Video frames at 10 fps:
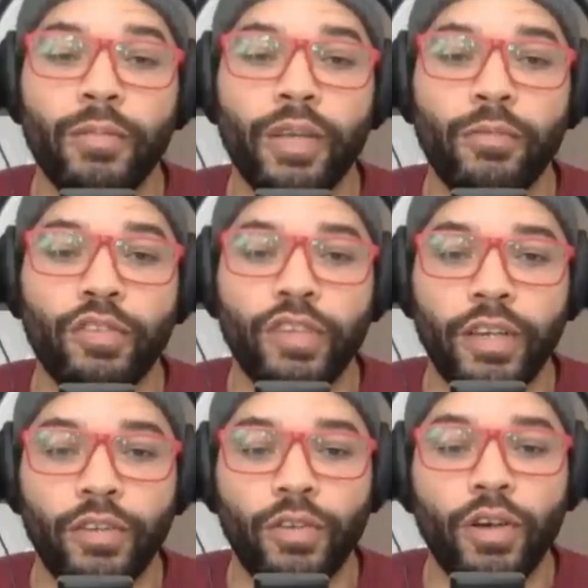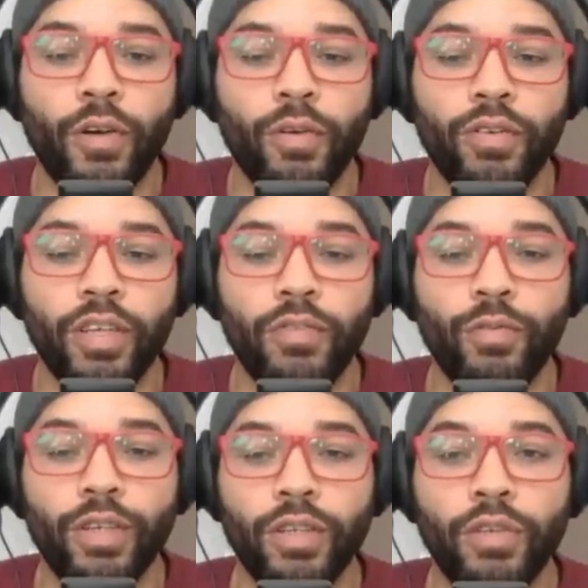but I'm just letting you know
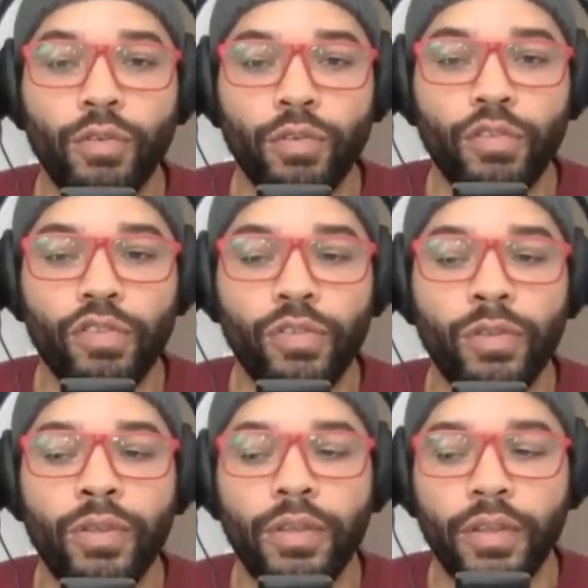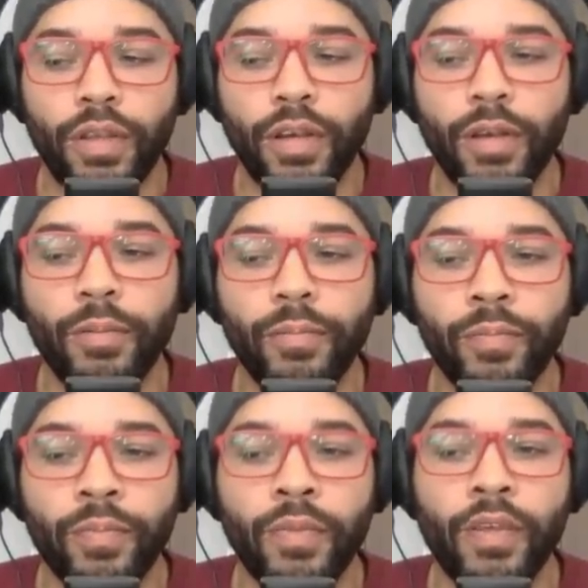if we lose, uh,
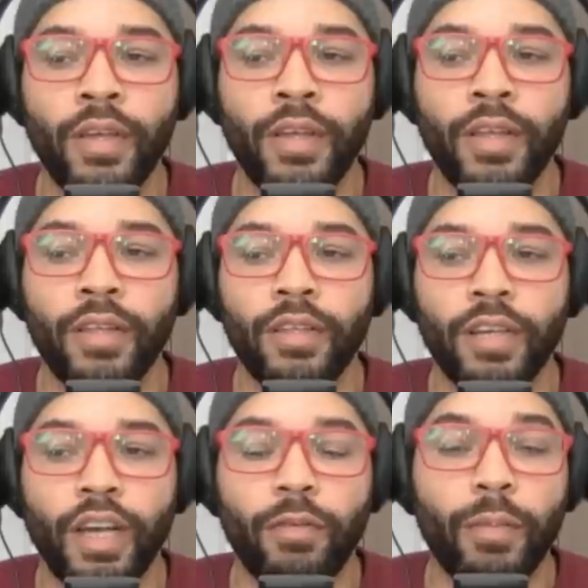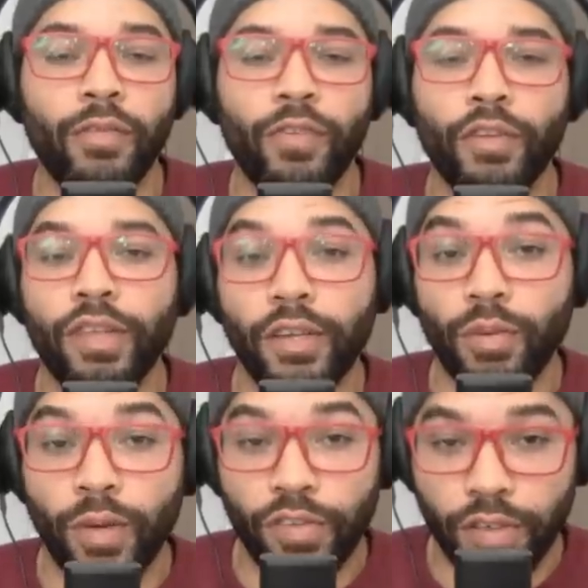the government feels like
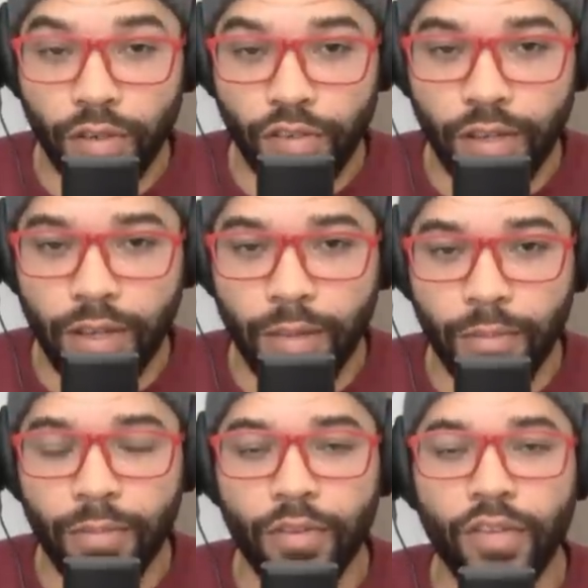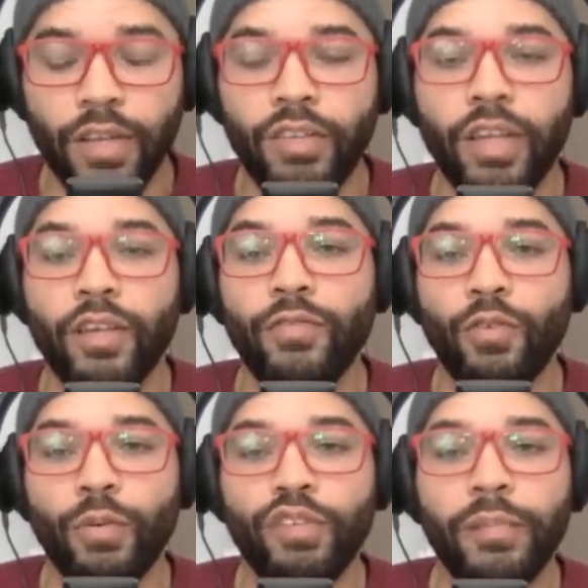you're wasting their time instead of taking
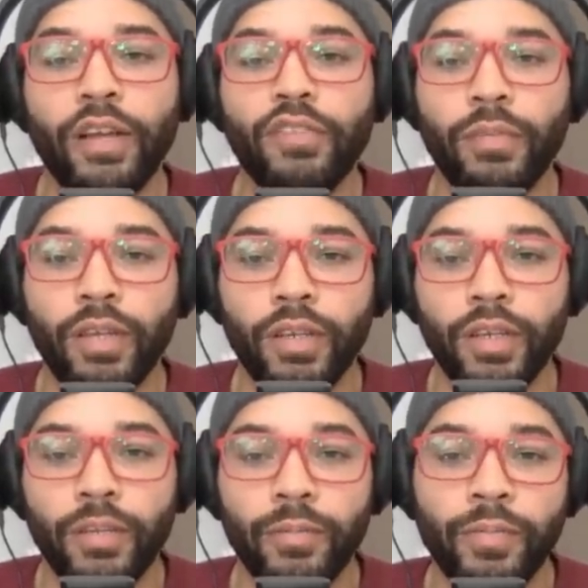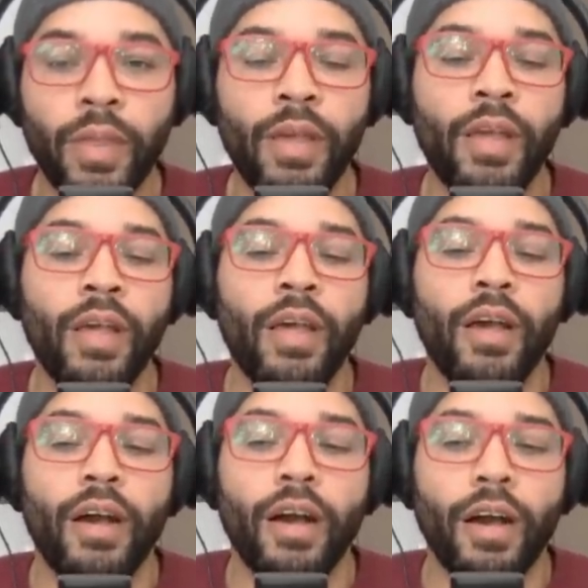full responsibility.
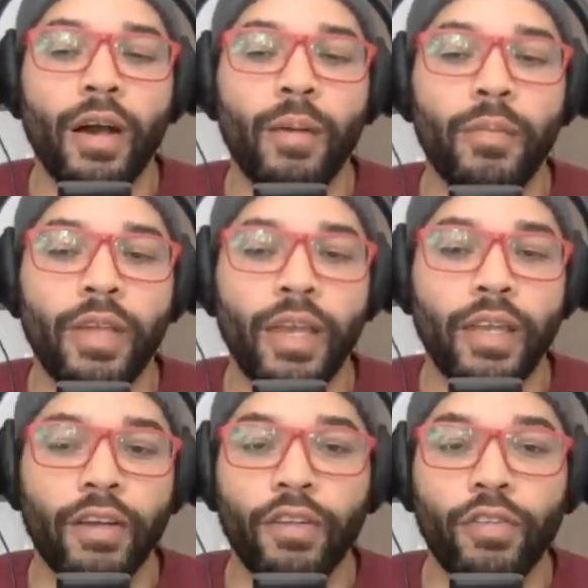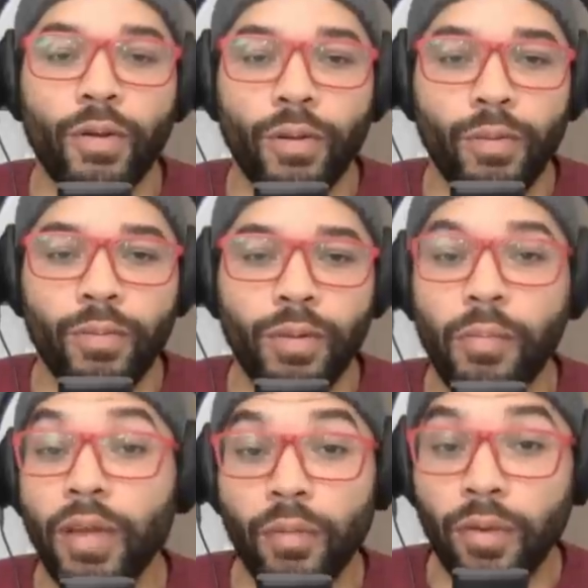Uh, and they're going to throw a
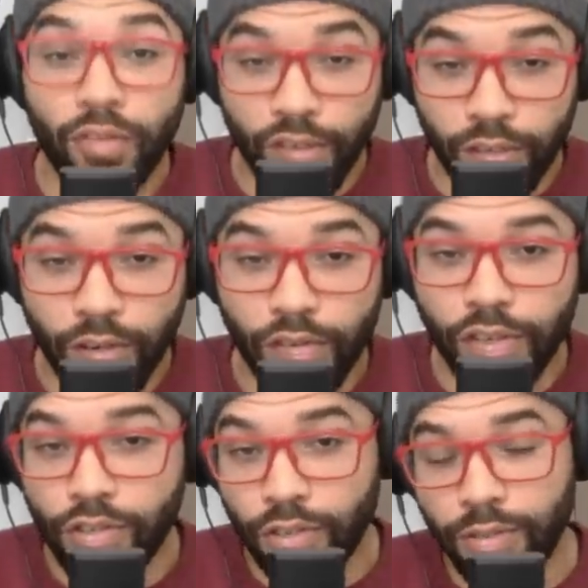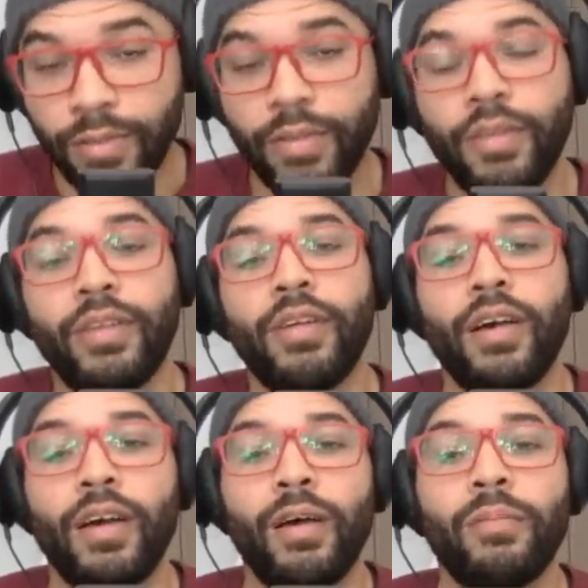minimum of 10 years at you
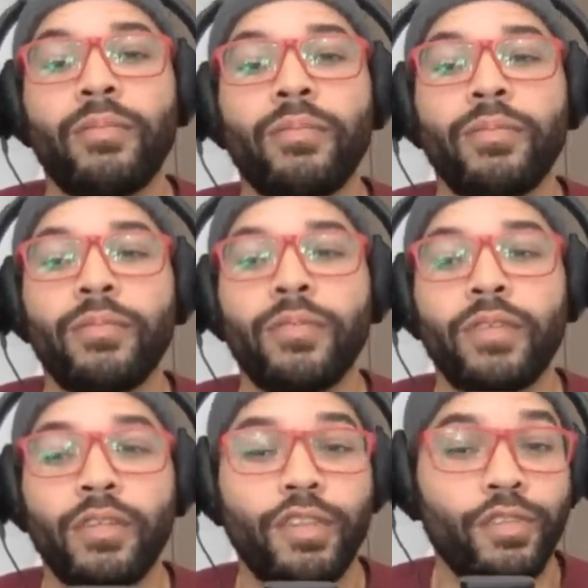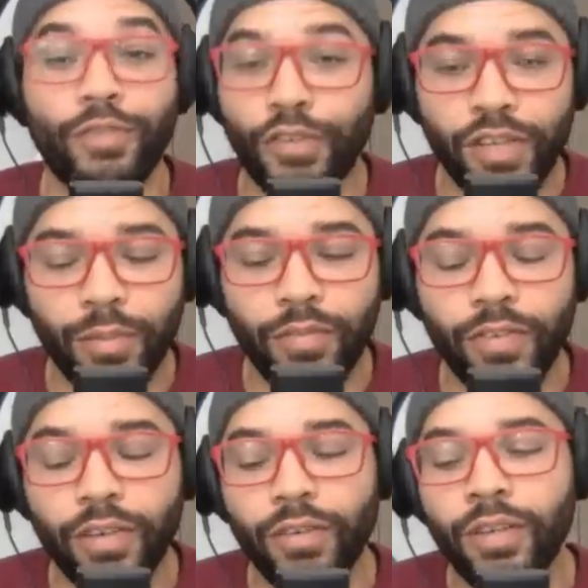mm. as a first time
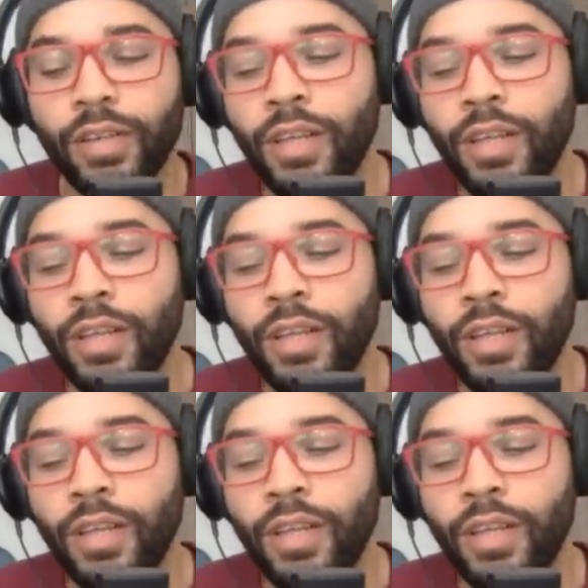offender.